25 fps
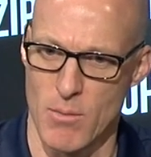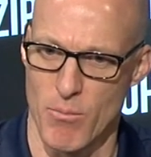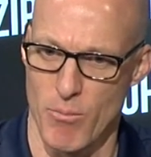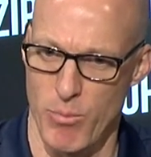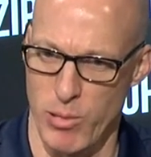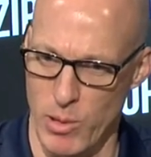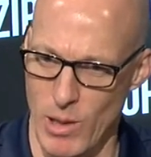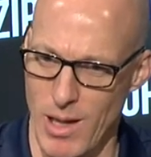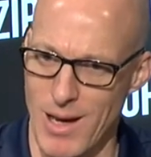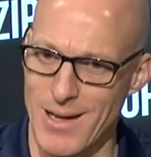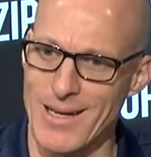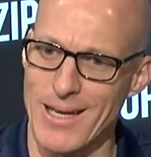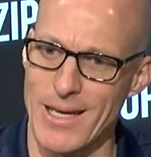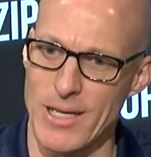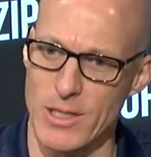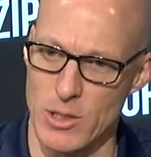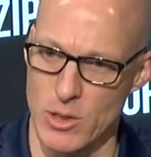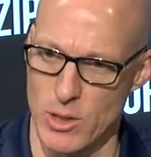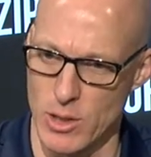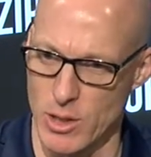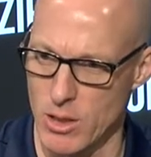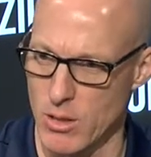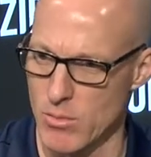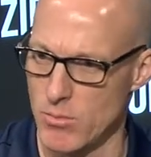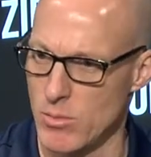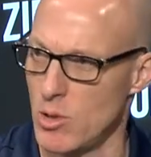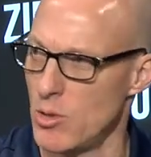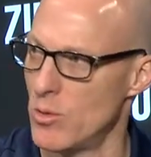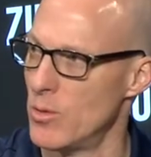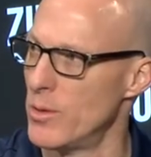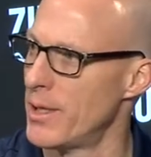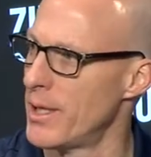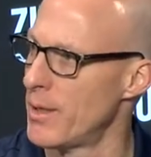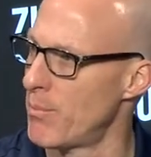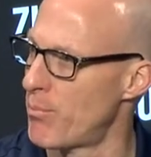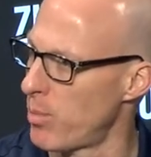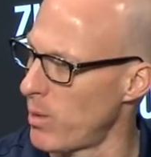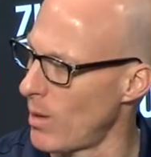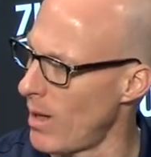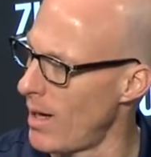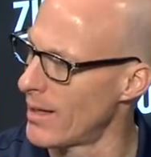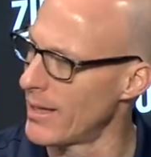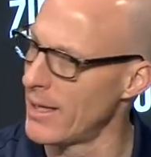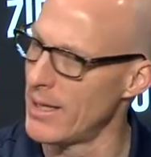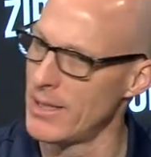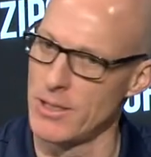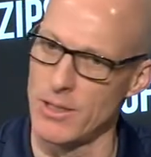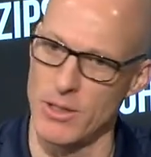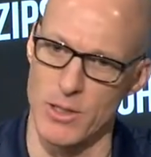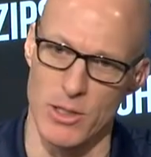plug into the community, plug
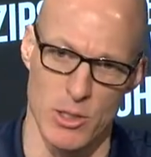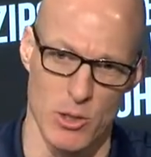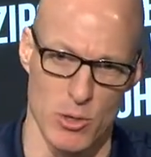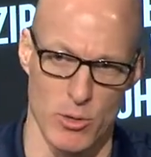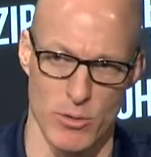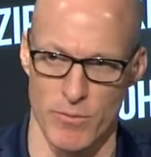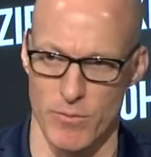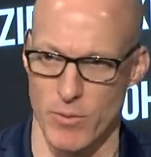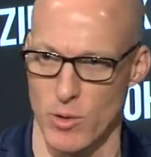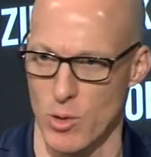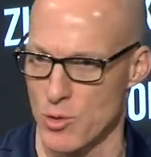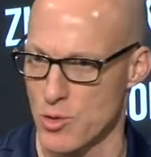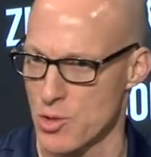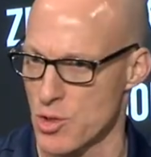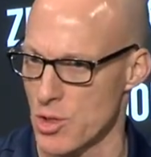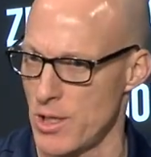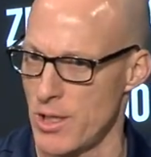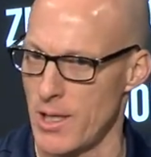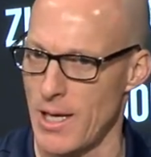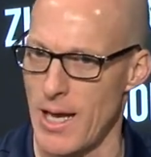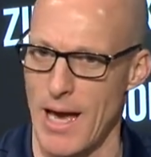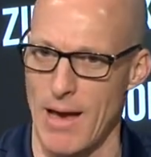into the university.